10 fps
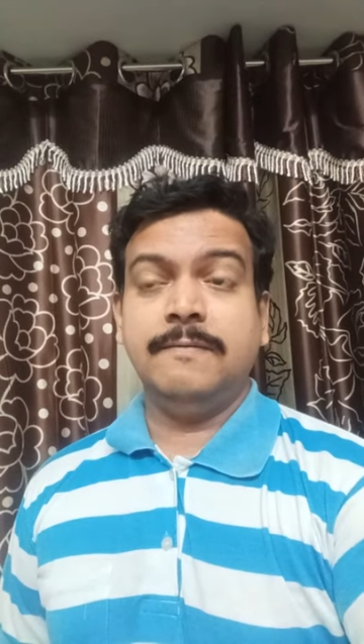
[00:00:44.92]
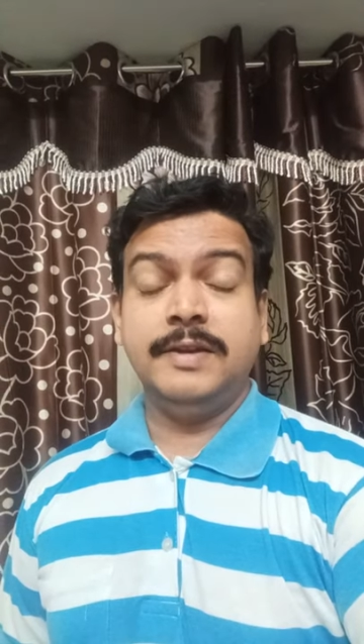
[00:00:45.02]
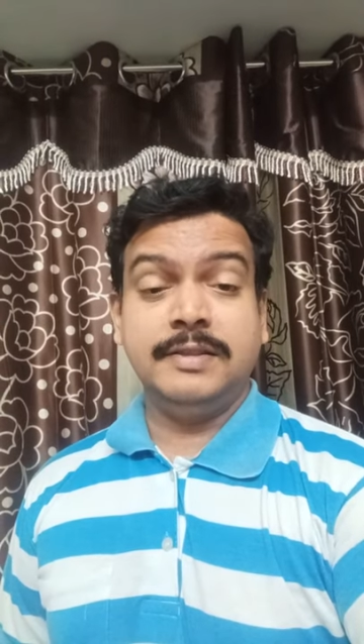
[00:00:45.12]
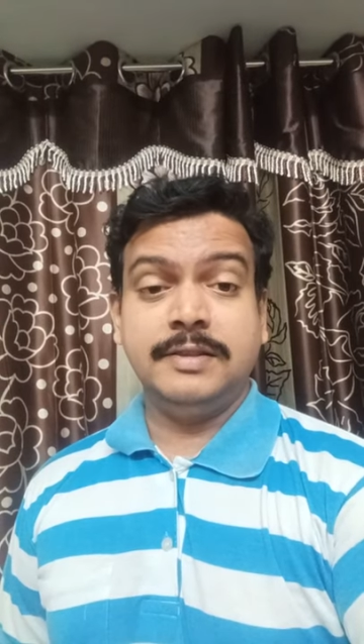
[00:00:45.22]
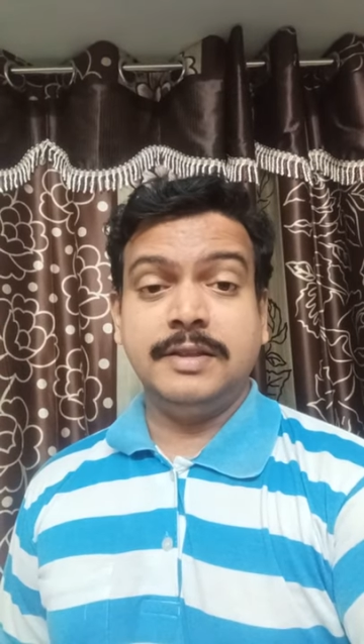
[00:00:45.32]

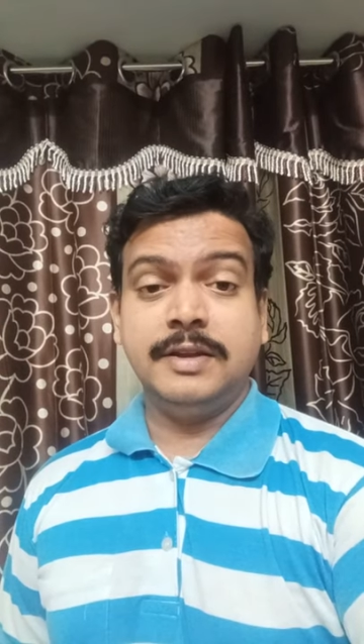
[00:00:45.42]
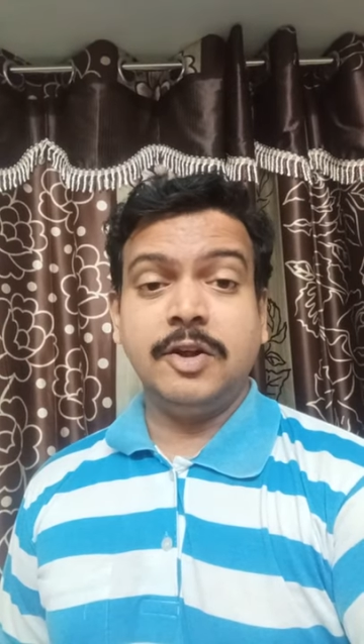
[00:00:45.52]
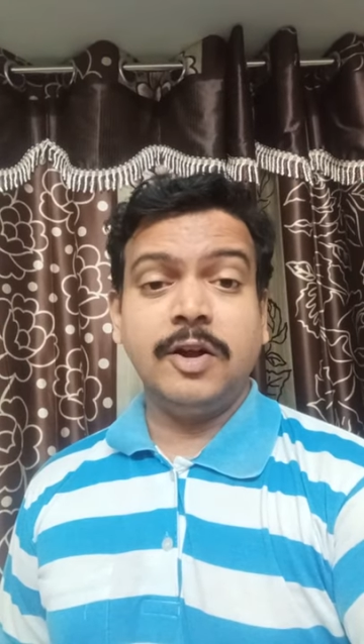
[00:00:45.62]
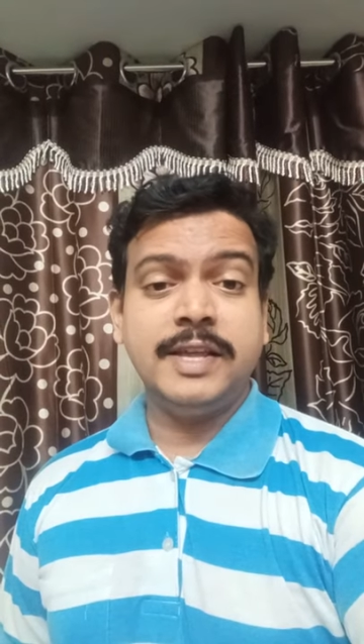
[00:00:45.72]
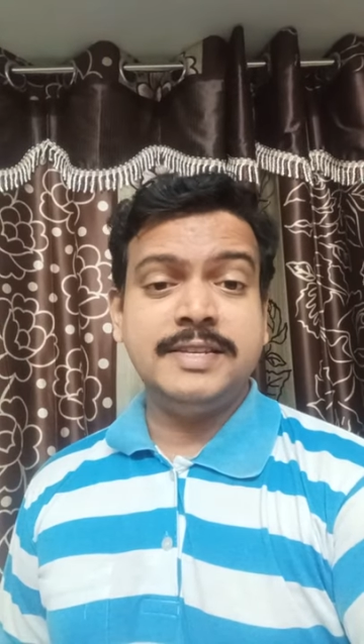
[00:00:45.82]
With the
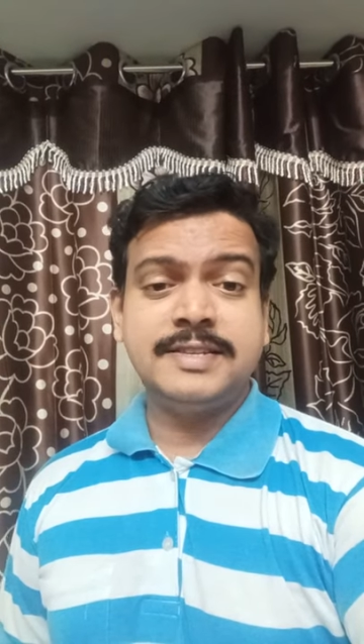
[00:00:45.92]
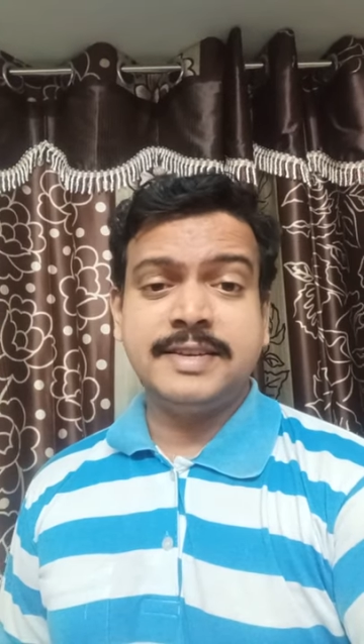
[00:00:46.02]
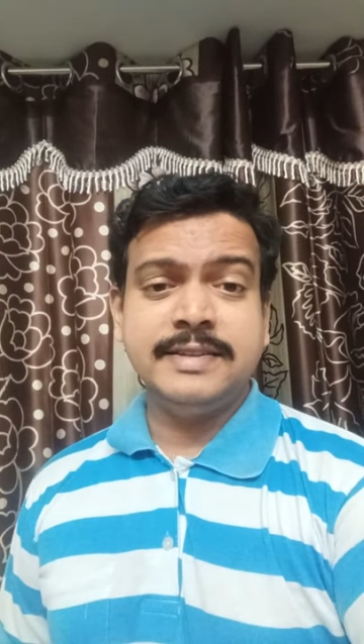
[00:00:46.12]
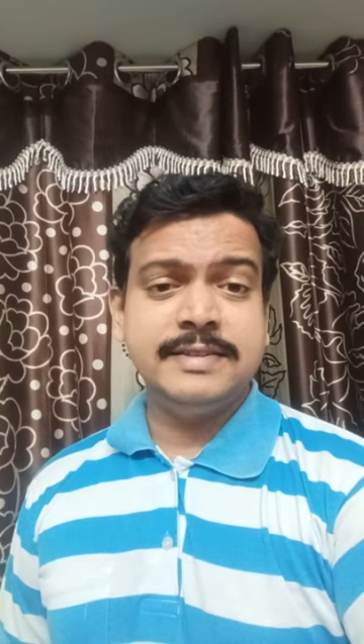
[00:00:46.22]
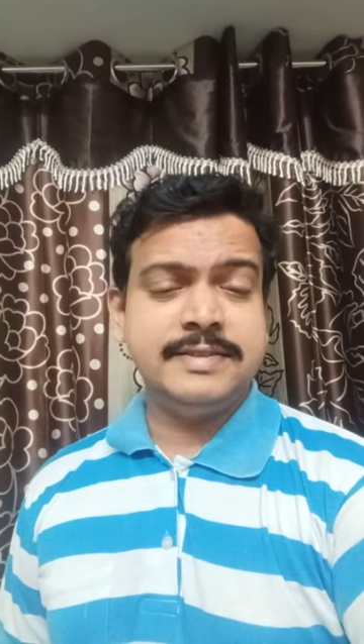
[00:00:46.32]
knowledge,
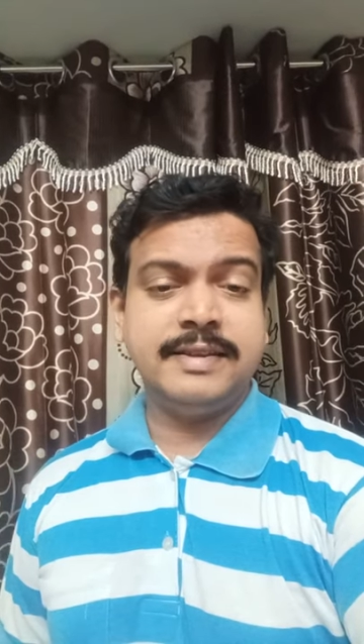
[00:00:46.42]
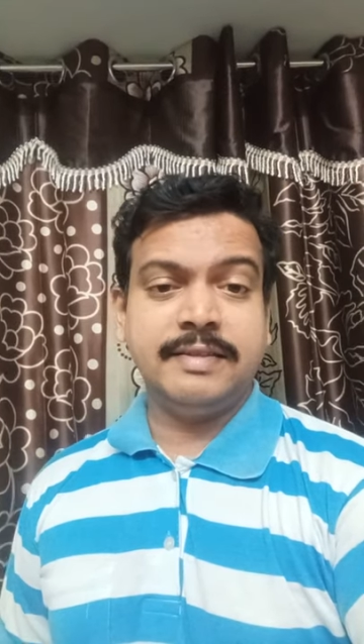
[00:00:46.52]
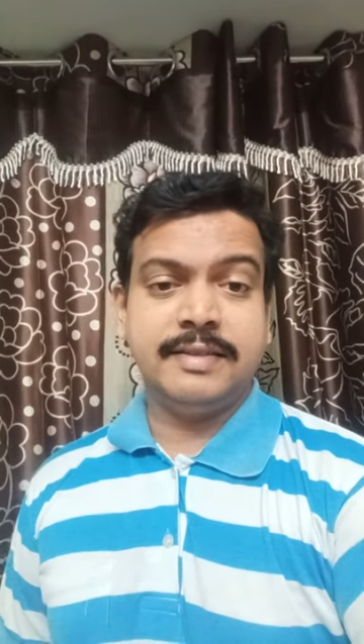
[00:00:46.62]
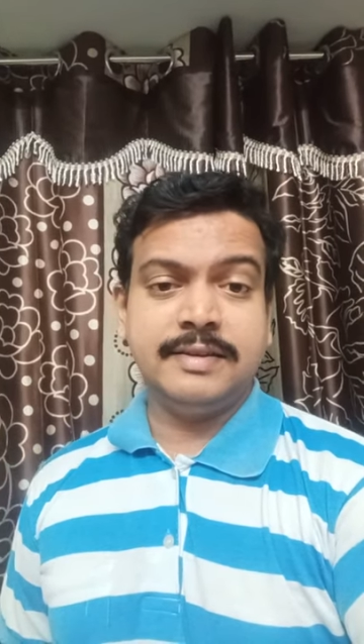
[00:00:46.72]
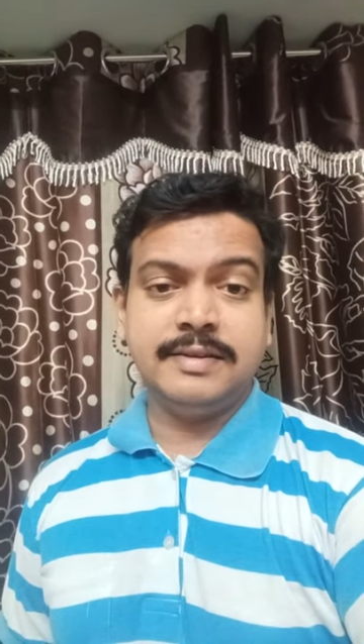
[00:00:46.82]
skills,
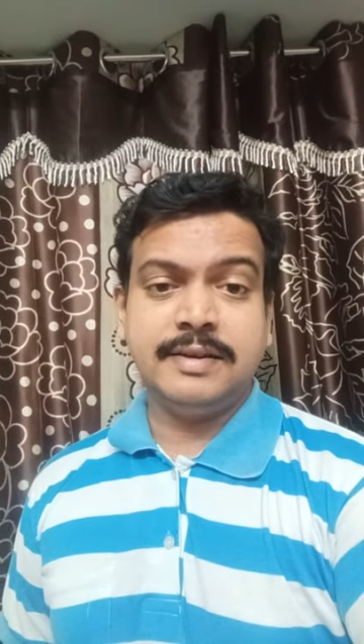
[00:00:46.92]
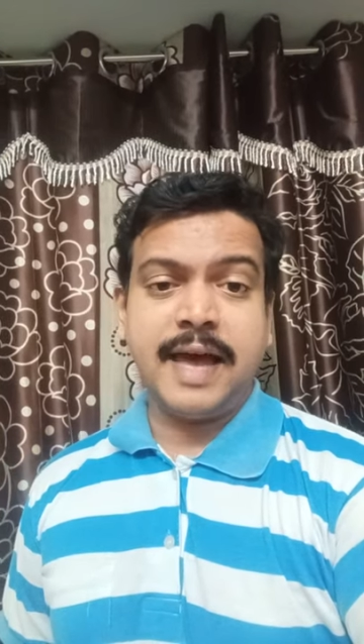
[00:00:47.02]
and the